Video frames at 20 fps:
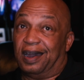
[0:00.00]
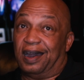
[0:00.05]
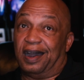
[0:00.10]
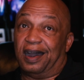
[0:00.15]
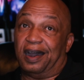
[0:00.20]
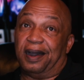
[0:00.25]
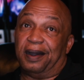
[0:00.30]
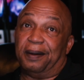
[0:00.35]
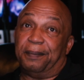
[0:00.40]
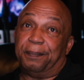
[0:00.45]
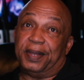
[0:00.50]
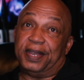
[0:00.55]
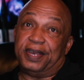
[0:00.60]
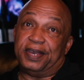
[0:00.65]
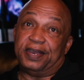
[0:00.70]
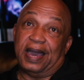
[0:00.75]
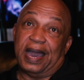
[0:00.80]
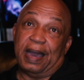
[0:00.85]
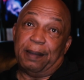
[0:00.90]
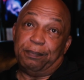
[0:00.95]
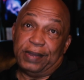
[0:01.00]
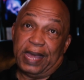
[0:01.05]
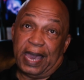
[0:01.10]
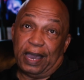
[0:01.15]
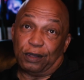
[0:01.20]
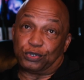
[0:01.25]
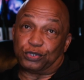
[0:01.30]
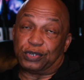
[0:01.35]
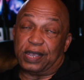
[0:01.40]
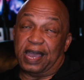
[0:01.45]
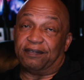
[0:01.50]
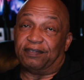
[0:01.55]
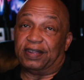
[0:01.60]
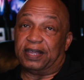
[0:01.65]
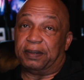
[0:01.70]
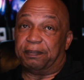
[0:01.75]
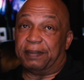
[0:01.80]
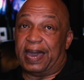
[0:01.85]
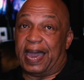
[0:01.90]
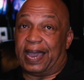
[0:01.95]
but I'm now
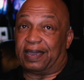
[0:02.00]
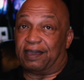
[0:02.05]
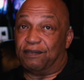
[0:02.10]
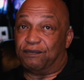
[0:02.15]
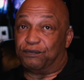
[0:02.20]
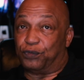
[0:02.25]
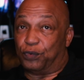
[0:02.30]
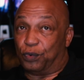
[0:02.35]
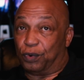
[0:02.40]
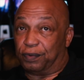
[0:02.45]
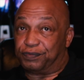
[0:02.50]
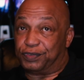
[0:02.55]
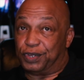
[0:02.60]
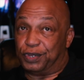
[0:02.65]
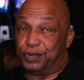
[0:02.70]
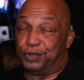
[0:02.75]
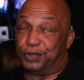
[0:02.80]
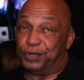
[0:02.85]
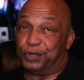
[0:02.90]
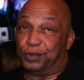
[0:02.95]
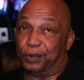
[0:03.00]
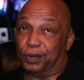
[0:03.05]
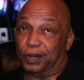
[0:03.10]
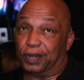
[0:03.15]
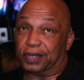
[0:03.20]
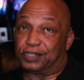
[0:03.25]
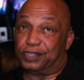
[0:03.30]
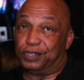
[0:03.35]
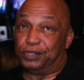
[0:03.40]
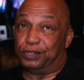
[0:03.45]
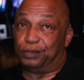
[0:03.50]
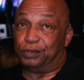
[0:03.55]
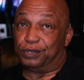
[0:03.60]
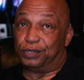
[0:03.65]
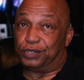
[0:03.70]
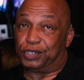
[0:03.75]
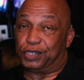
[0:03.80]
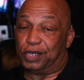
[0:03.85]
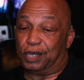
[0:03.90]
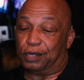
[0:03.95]
traveling back and forth to New York to do
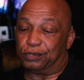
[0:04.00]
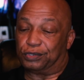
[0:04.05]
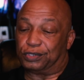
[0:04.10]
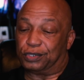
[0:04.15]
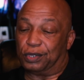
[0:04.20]
the show.